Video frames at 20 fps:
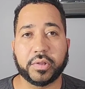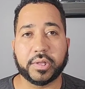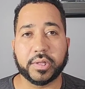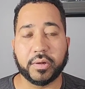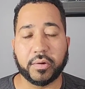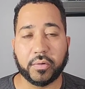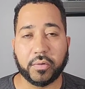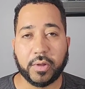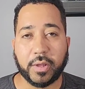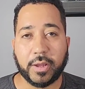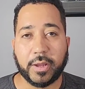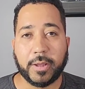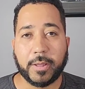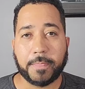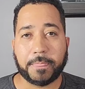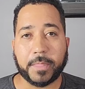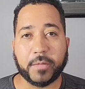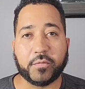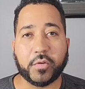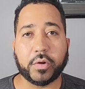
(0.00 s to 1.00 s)
So
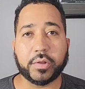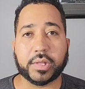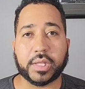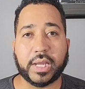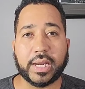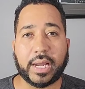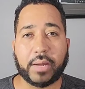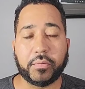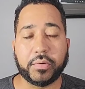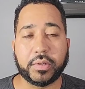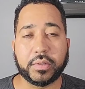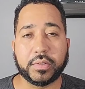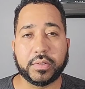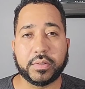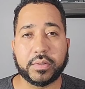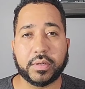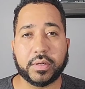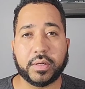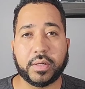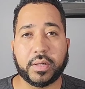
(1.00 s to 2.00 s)
the first thing I would
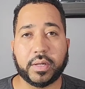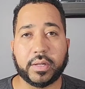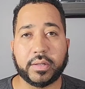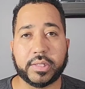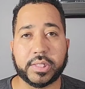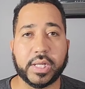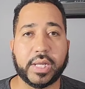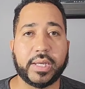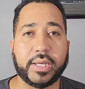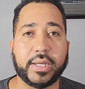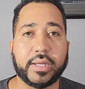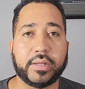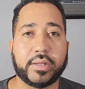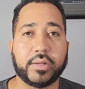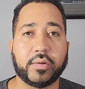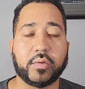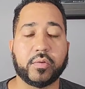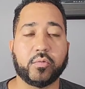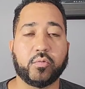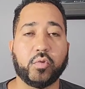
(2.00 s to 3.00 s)
uh, say
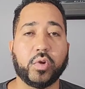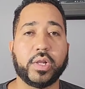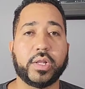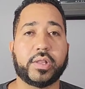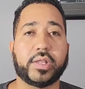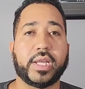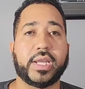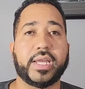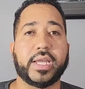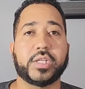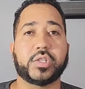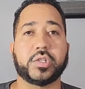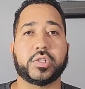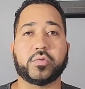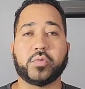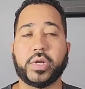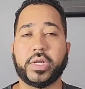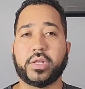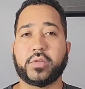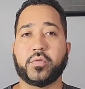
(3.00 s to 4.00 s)
is real estate
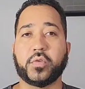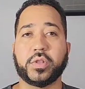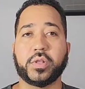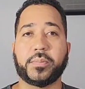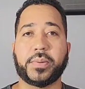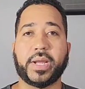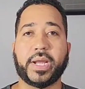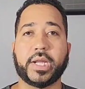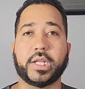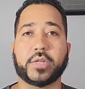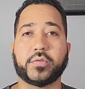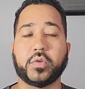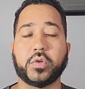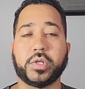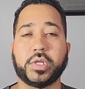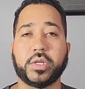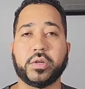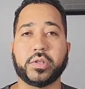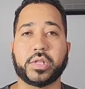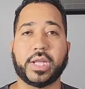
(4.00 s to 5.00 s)
interest rates for the past few
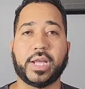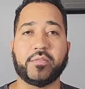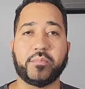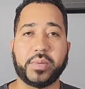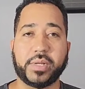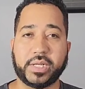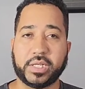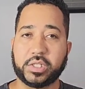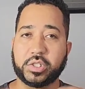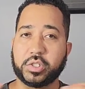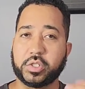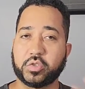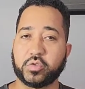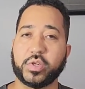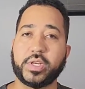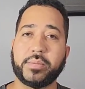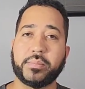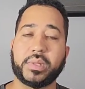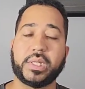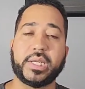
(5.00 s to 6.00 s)
years have been
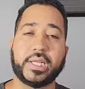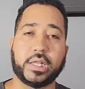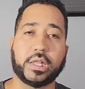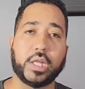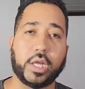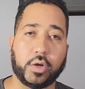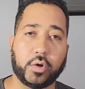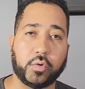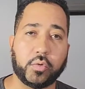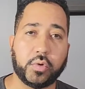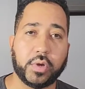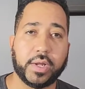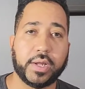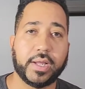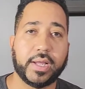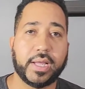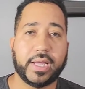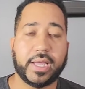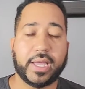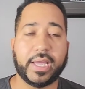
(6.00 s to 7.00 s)
extremely low.
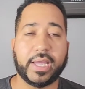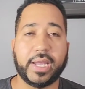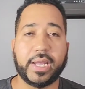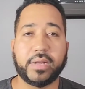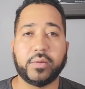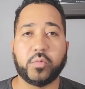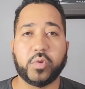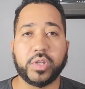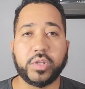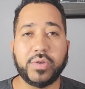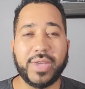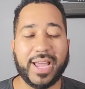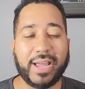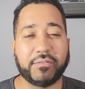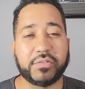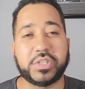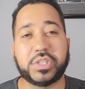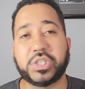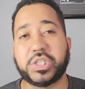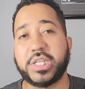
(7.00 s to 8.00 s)
And when you
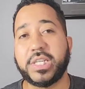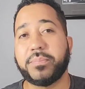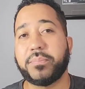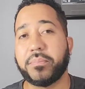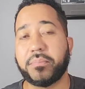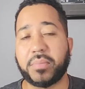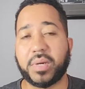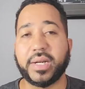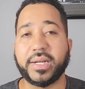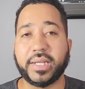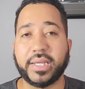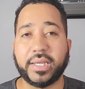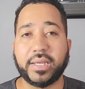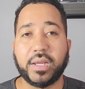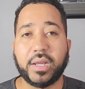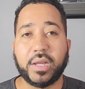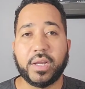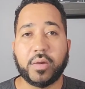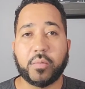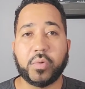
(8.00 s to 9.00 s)
have cheap
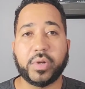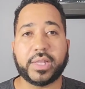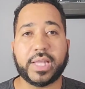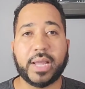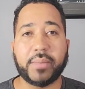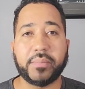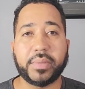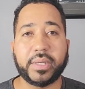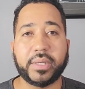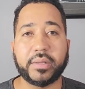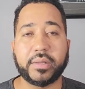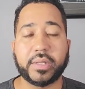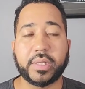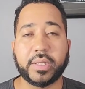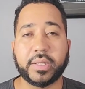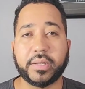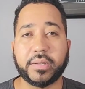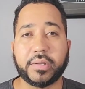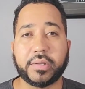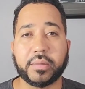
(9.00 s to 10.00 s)
money, what that means
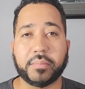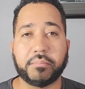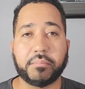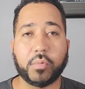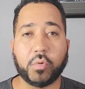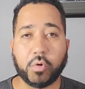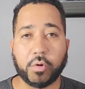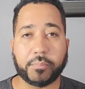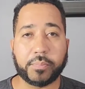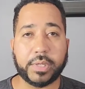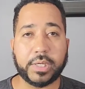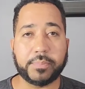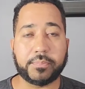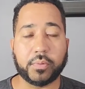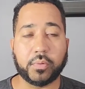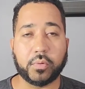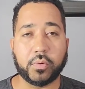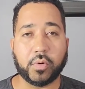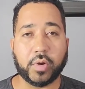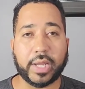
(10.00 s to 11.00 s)
is more
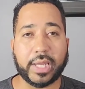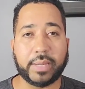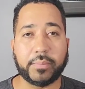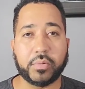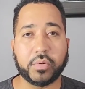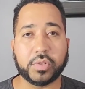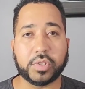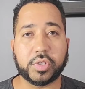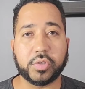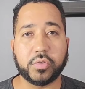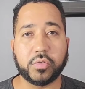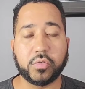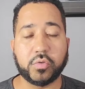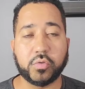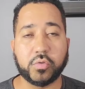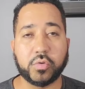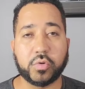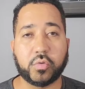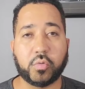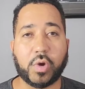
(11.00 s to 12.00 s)
people are able
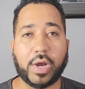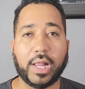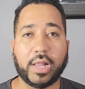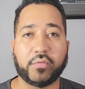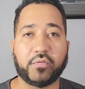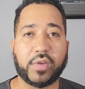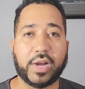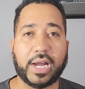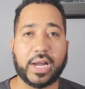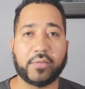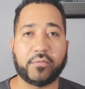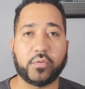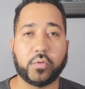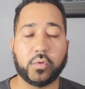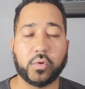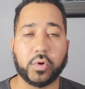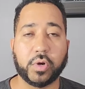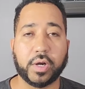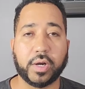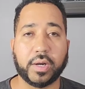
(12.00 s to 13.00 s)
to qualify
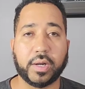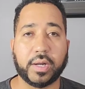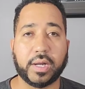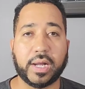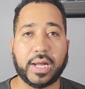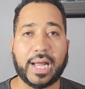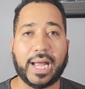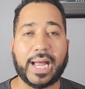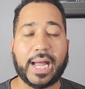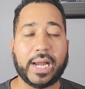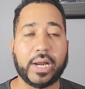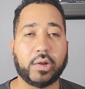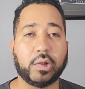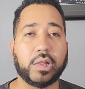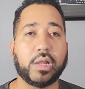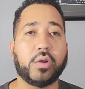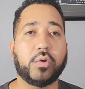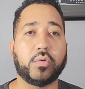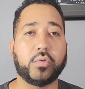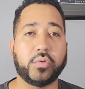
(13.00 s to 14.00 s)
for a higher
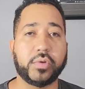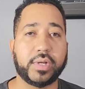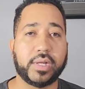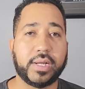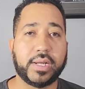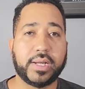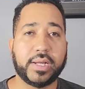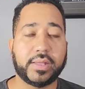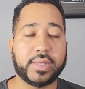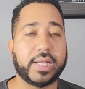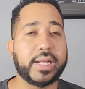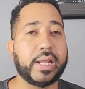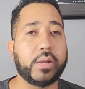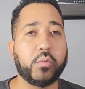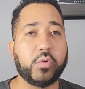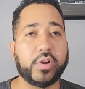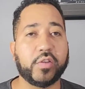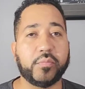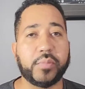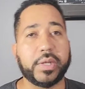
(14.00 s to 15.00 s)
loan than they
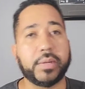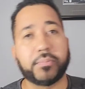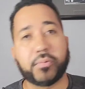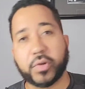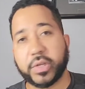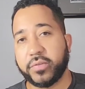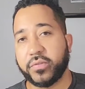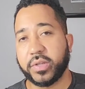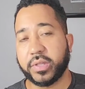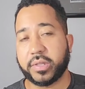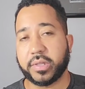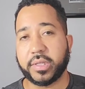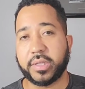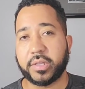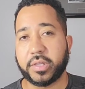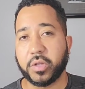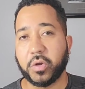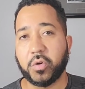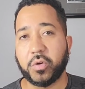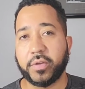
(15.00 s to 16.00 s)
would have been previously.
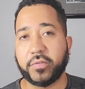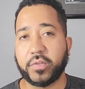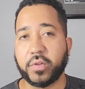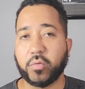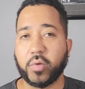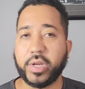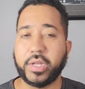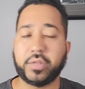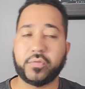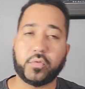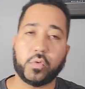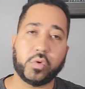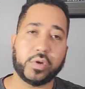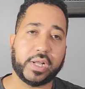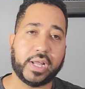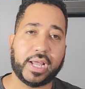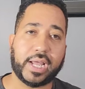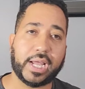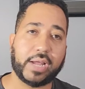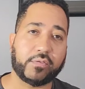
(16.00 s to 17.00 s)
So if the rate's four
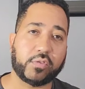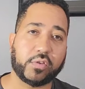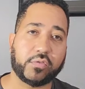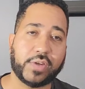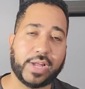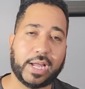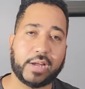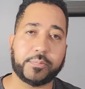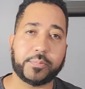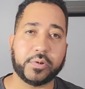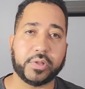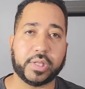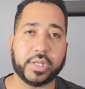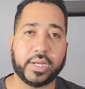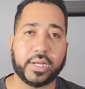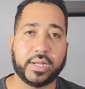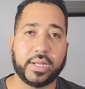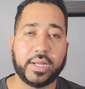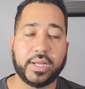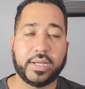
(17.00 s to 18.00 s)
and a half or five
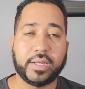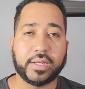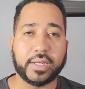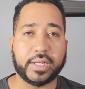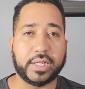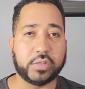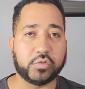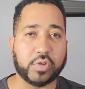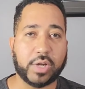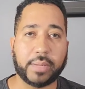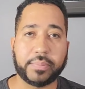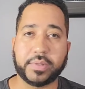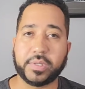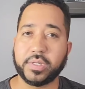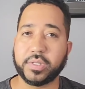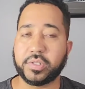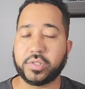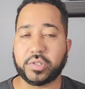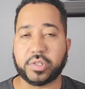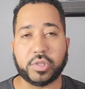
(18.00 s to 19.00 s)
percent and it drops
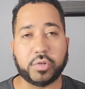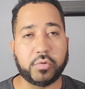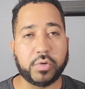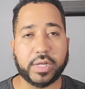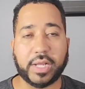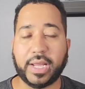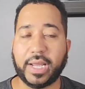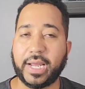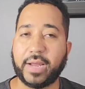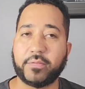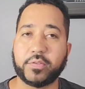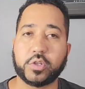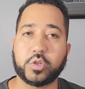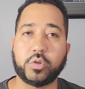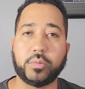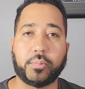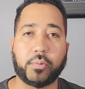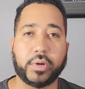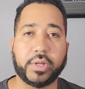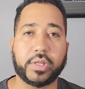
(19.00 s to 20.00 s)
to two and a half,
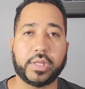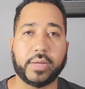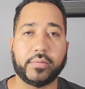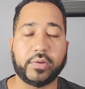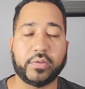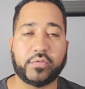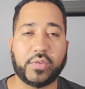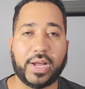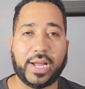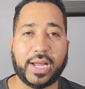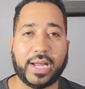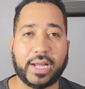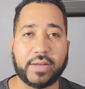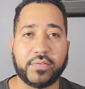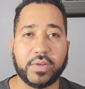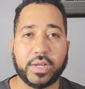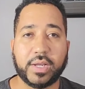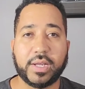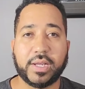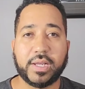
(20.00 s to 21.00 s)

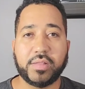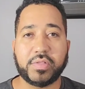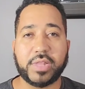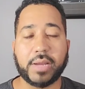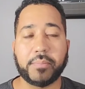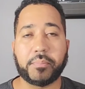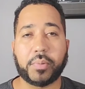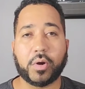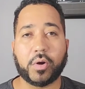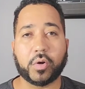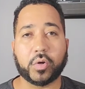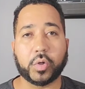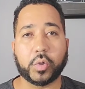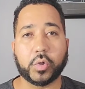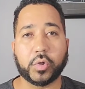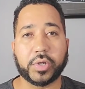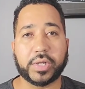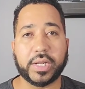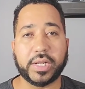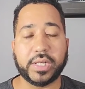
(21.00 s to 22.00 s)
2.75, that
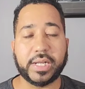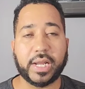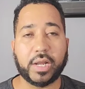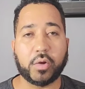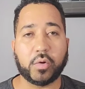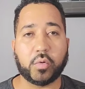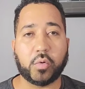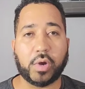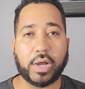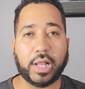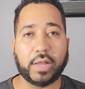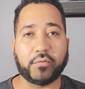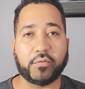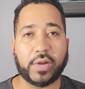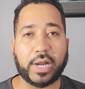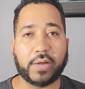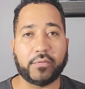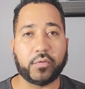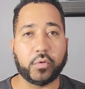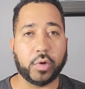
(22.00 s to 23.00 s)
borrower can now
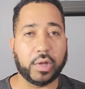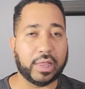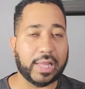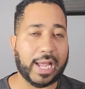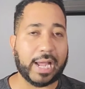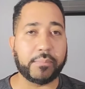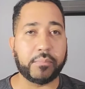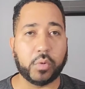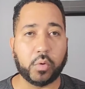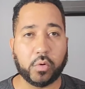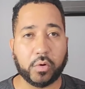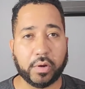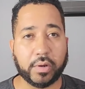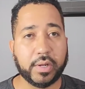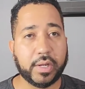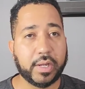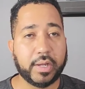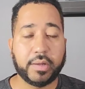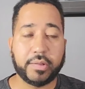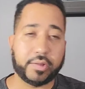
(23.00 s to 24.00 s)
qualify for a lot more.
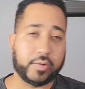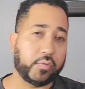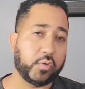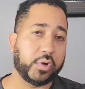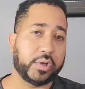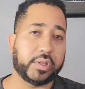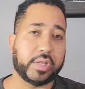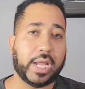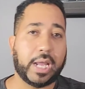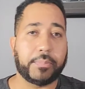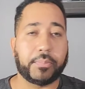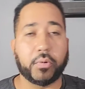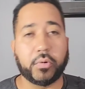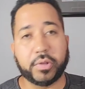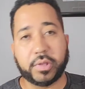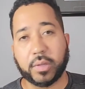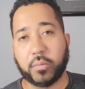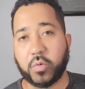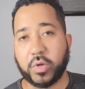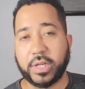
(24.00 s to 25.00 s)
So for example,
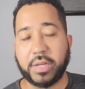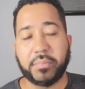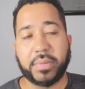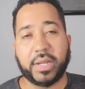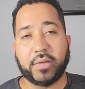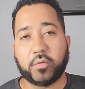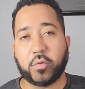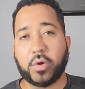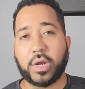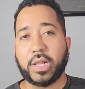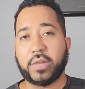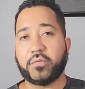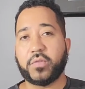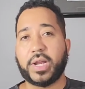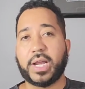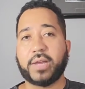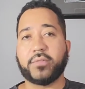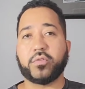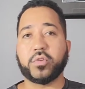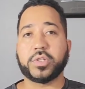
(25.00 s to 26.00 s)
someone that may have
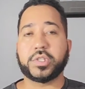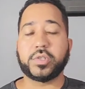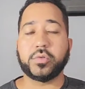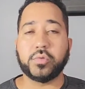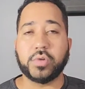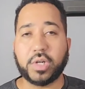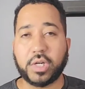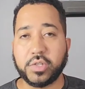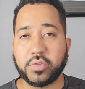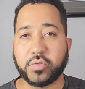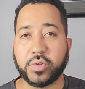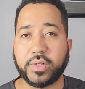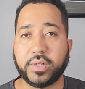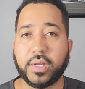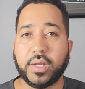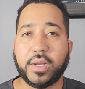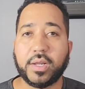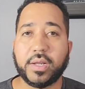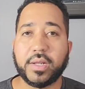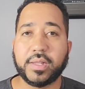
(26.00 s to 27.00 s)
qualified for
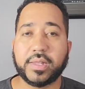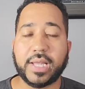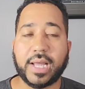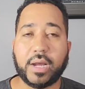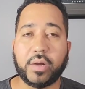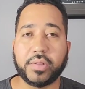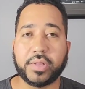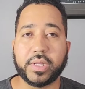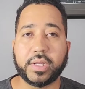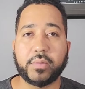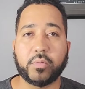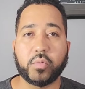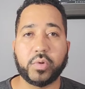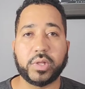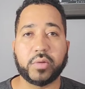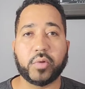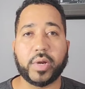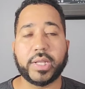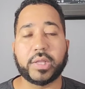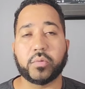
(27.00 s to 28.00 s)
200,000
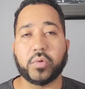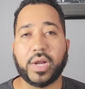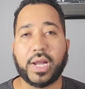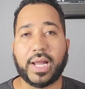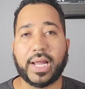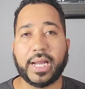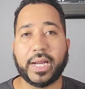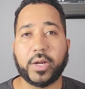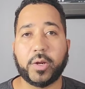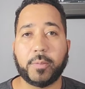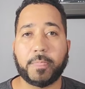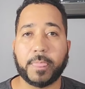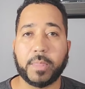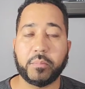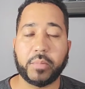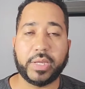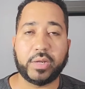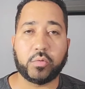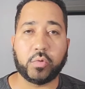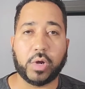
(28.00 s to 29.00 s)
when the rates were higher
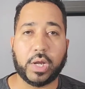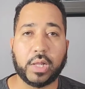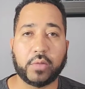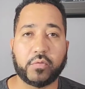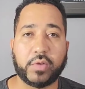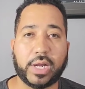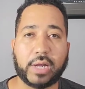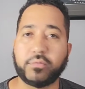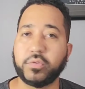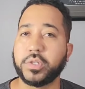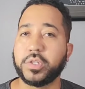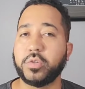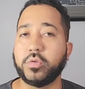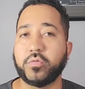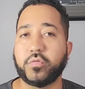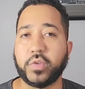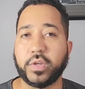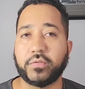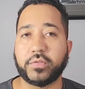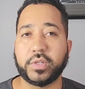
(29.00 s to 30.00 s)
may qualify for
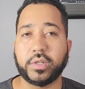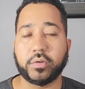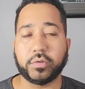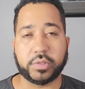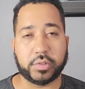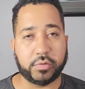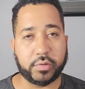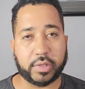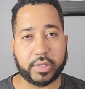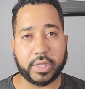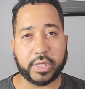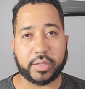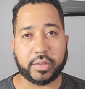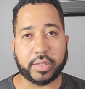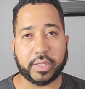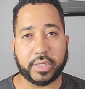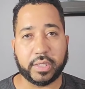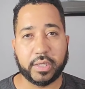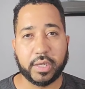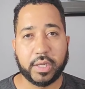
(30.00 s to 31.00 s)
250 or
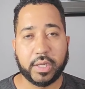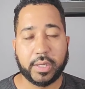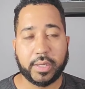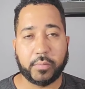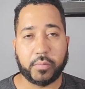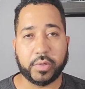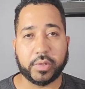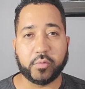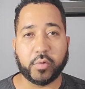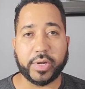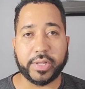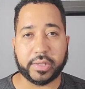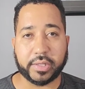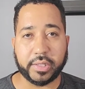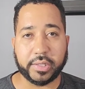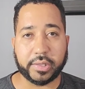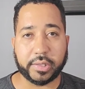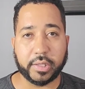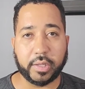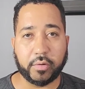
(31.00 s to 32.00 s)
260 with rates
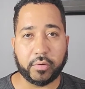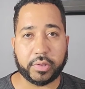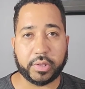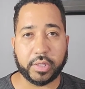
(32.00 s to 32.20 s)
this low.